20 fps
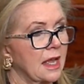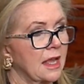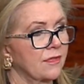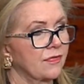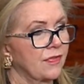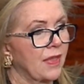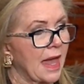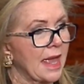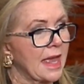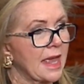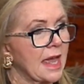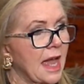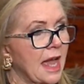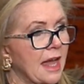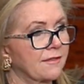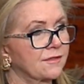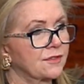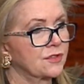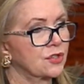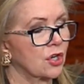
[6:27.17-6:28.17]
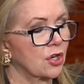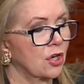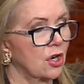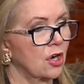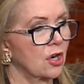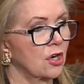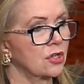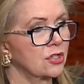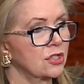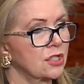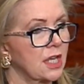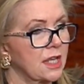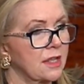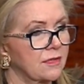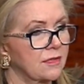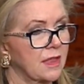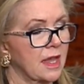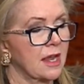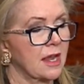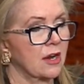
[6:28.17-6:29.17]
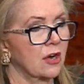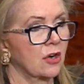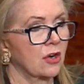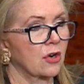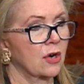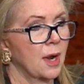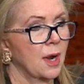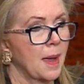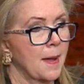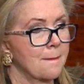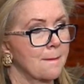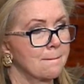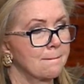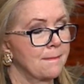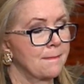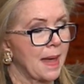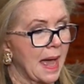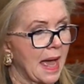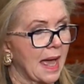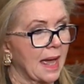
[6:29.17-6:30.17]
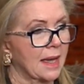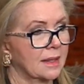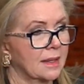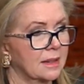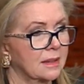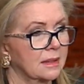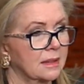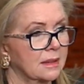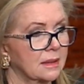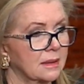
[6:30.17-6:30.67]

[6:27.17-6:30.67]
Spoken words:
They have turned their back.